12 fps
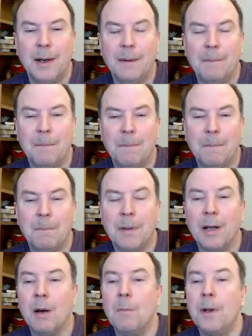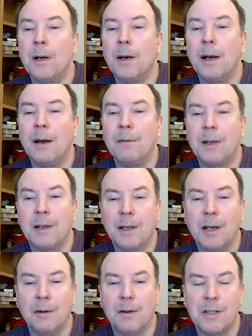But hopefully I have
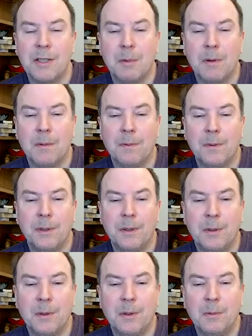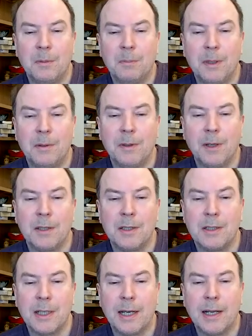encouraged some of you would-be
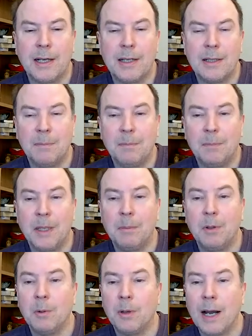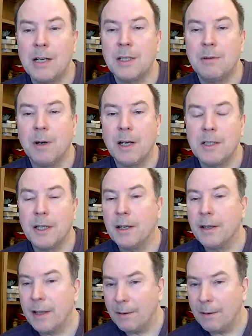writers and people who are actually writing,